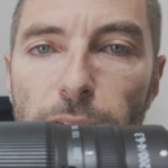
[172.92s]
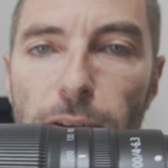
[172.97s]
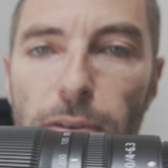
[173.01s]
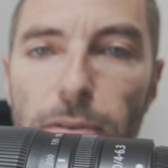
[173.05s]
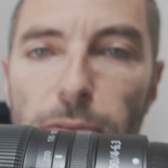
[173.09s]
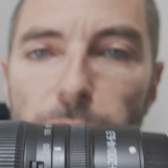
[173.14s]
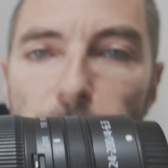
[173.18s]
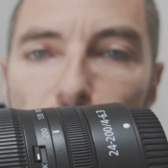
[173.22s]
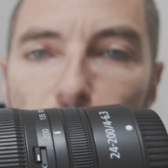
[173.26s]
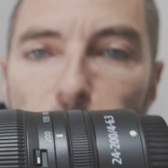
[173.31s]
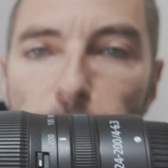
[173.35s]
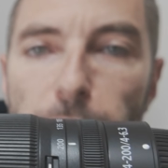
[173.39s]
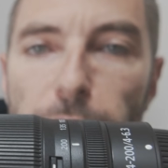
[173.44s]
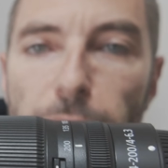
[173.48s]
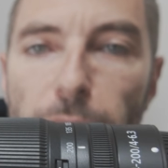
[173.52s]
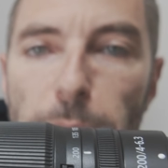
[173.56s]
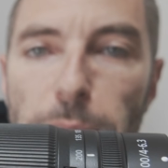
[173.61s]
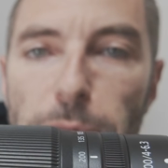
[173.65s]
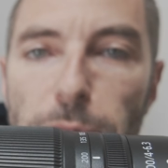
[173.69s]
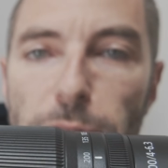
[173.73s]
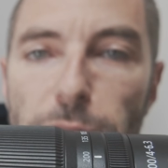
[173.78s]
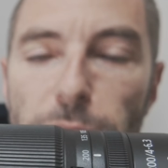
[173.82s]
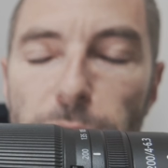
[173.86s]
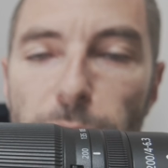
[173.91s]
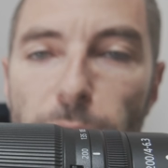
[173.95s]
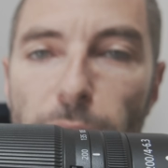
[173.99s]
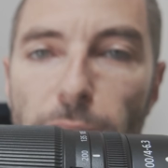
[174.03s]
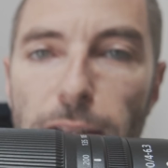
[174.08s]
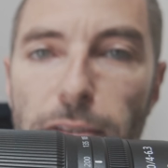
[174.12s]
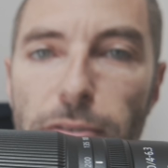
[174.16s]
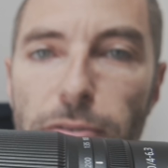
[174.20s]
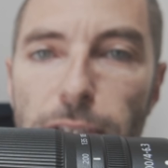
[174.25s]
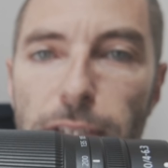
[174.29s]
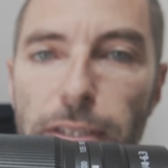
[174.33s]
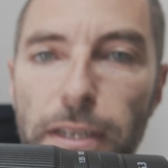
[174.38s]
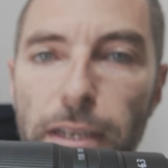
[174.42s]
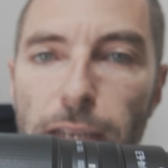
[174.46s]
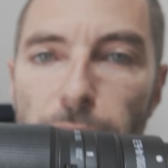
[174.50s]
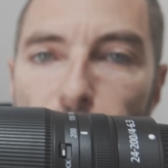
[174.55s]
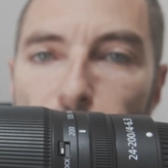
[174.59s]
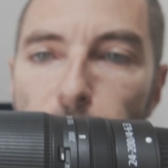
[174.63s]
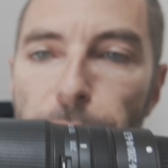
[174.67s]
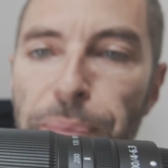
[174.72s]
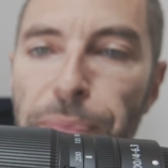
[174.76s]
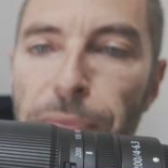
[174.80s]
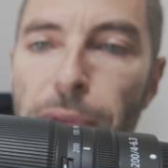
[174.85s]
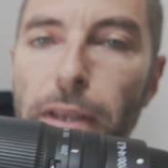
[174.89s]
all the way up to 200.
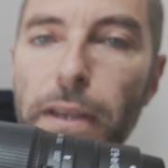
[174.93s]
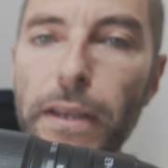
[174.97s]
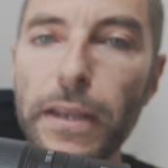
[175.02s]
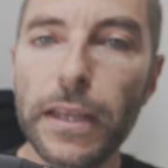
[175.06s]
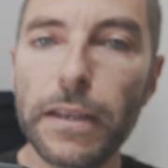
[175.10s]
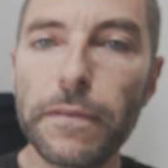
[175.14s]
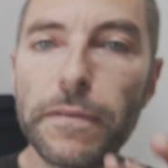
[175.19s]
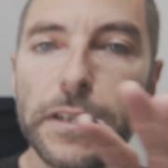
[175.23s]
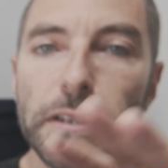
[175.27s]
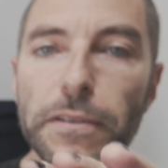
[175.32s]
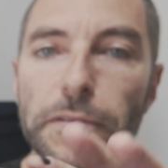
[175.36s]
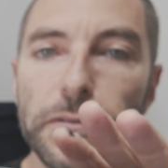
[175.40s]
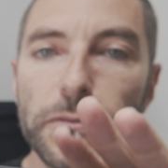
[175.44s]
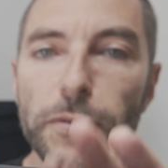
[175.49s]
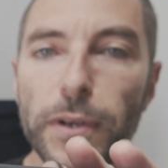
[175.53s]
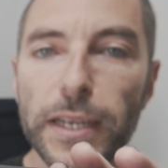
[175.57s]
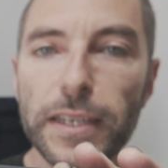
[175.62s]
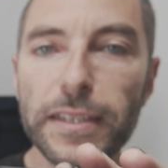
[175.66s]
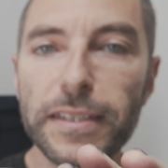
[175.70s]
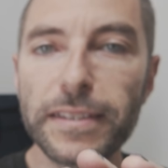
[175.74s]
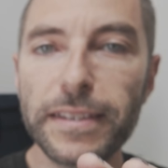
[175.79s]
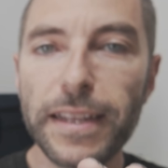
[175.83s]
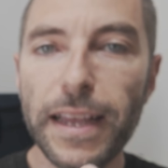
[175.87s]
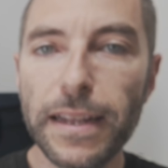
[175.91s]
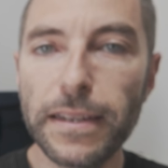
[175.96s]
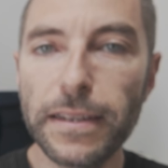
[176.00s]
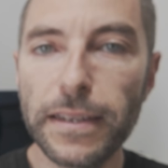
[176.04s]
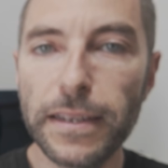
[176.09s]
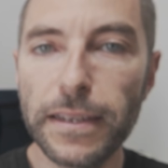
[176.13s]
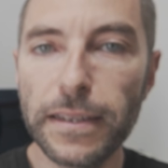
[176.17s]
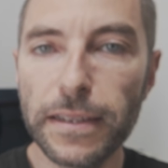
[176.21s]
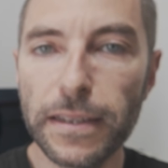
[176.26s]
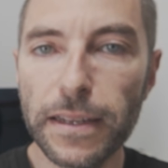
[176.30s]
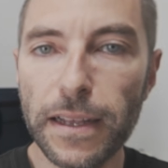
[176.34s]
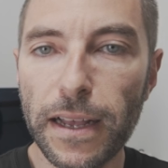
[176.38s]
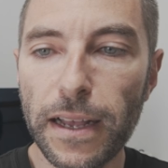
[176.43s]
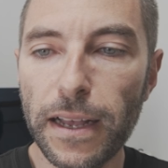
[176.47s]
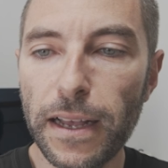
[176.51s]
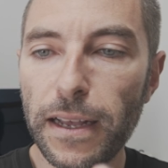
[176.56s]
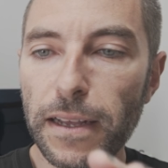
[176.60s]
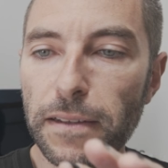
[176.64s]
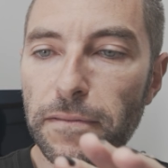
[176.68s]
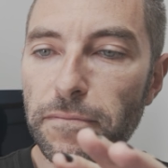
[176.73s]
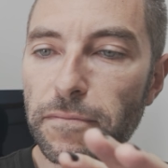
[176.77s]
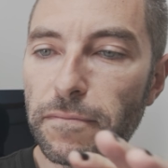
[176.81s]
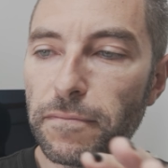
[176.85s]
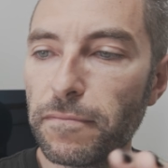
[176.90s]
Even if you extend it,
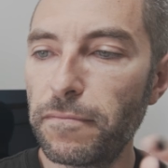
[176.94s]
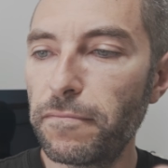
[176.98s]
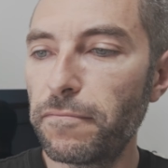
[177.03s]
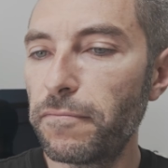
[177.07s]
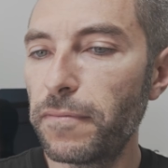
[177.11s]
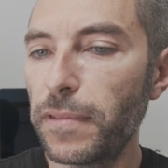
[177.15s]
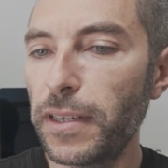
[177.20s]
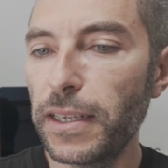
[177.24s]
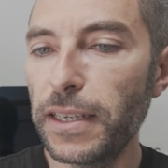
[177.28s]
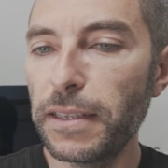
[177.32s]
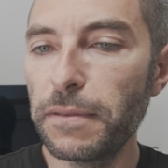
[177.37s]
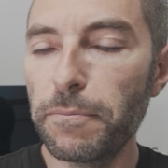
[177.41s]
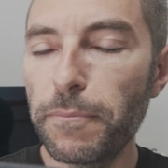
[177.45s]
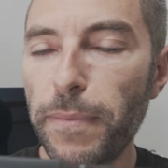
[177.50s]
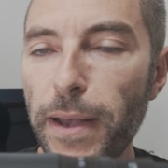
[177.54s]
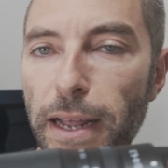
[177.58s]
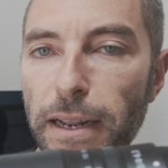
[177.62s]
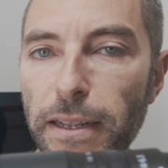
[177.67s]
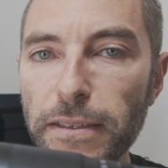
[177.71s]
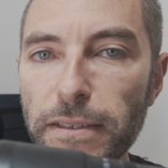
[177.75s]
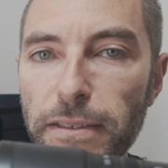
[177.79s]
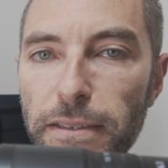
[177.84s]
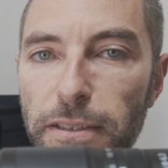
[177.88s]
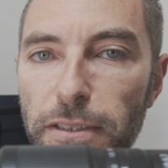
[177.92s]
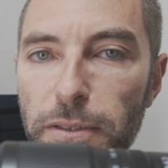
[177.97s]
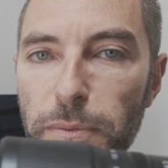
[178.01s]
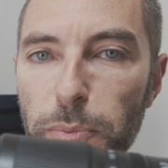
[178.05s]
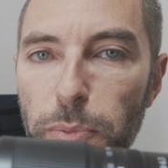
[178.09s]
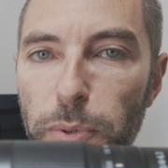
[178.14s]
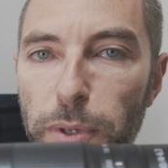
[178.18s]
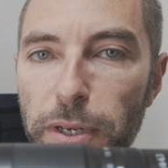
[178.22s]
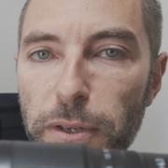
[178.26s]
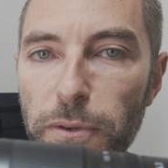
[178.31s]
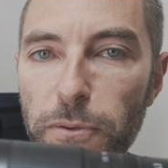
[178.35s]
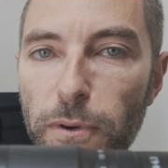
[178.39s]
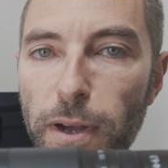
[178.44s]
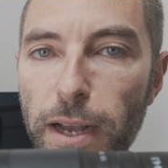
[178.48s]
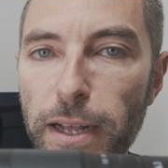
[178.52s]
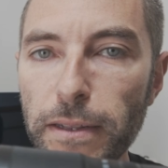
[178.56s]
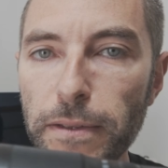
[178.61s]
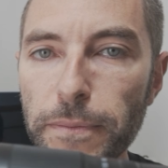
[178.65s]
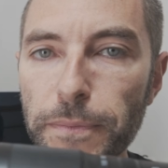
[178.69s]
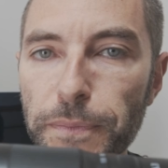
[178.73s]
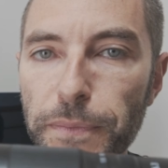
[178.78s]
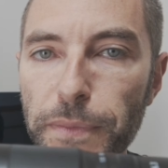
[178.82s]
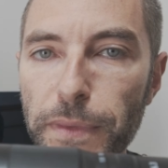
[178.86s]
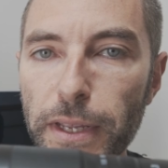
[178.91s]
it balances pretty
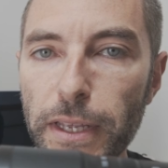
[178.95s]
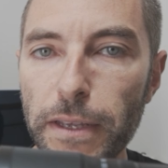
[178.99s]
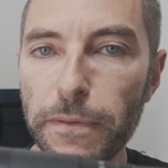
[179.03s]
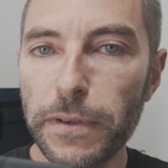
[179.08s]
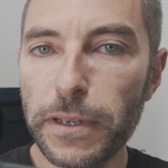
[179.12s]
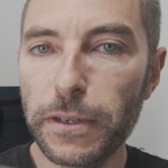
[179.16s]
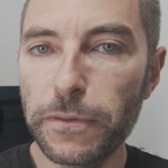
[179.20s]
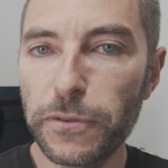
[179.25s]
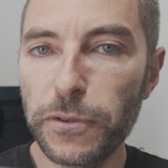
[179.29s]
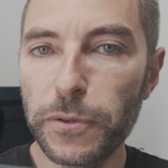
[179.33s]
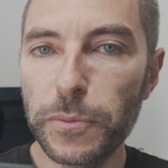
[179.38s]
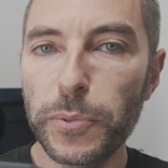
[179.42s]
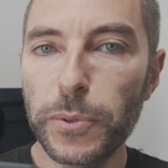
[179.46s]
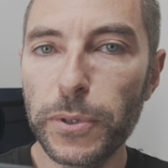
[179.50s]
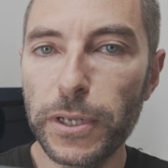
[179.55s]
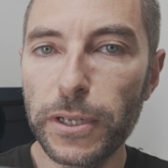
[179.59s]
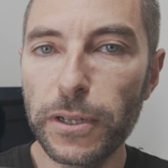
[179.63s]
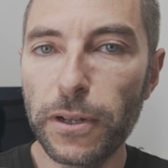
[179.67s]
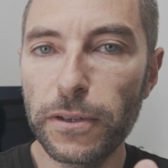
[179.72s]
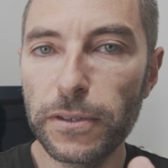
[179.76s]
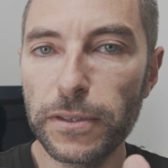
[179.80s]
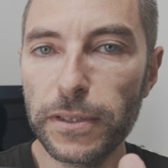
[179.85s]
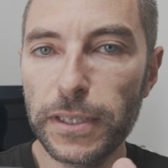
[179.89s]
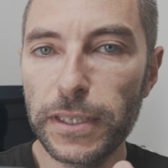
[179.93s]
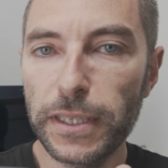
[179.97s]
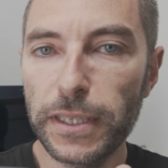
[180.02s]
well, even if you put it on